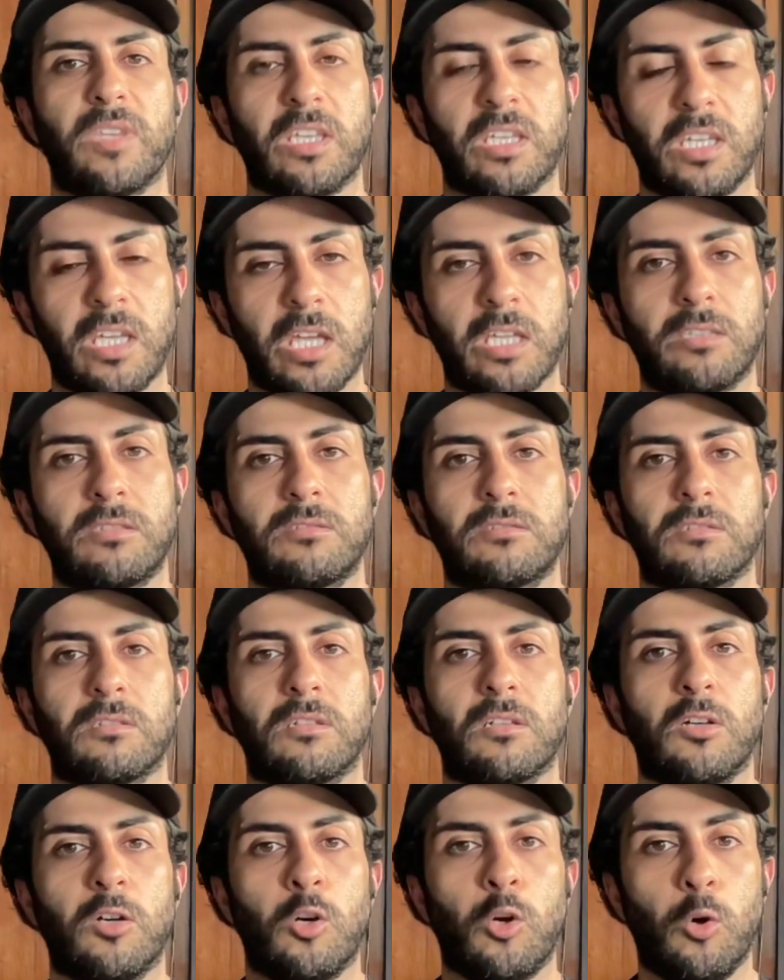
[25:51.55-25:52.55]
get
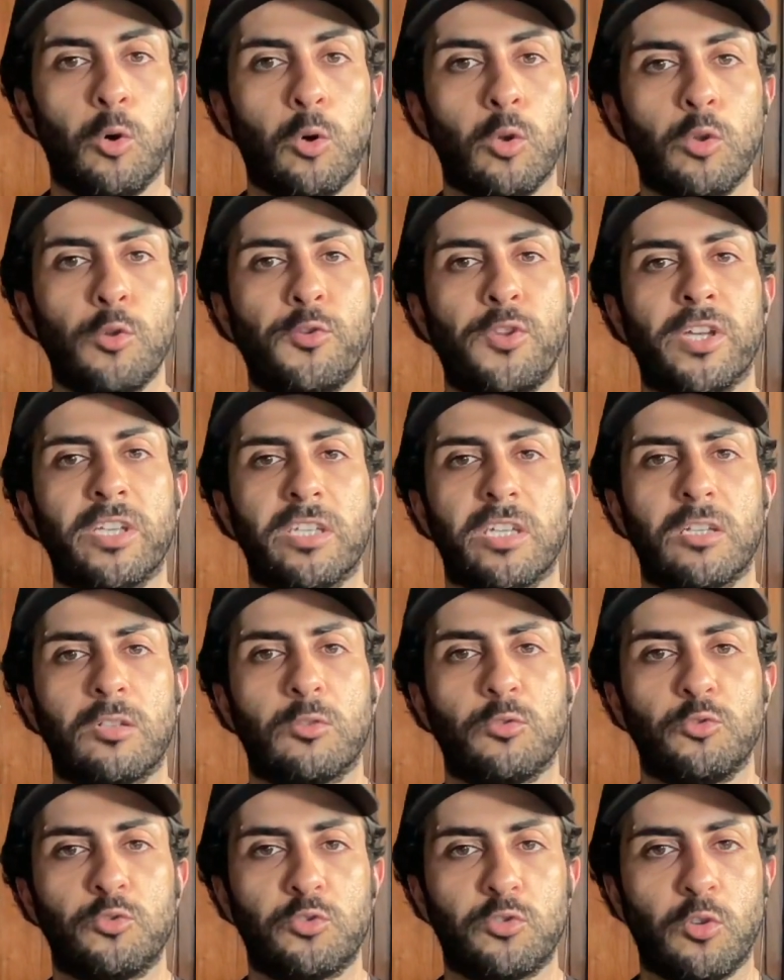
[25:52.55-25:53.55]
hold and get
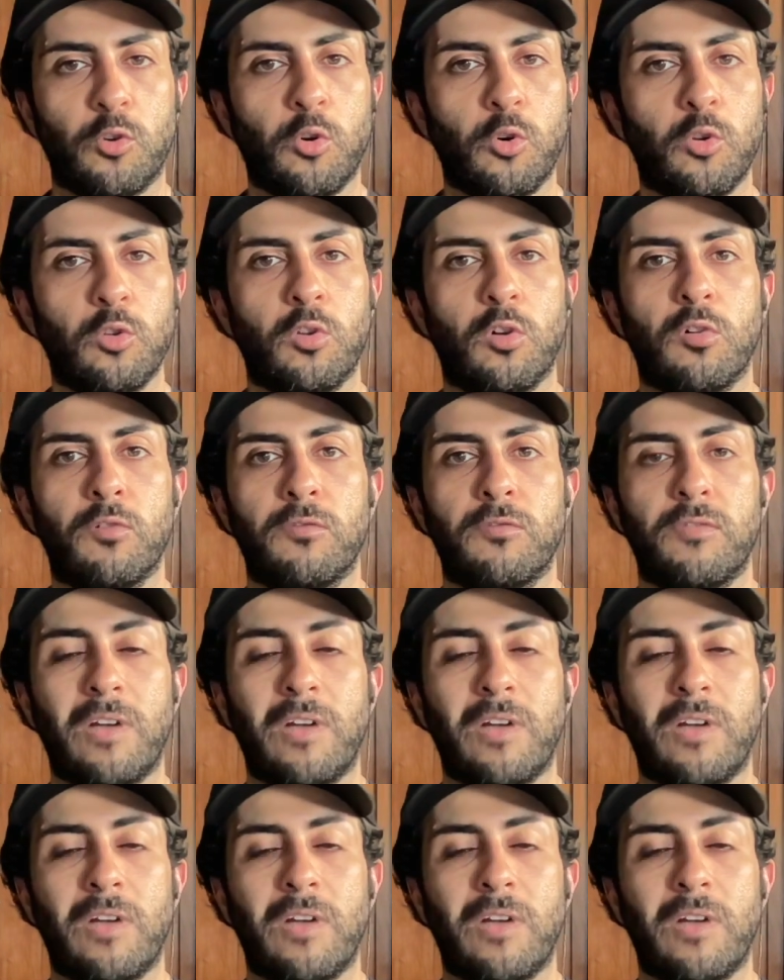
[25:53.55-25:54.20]
control of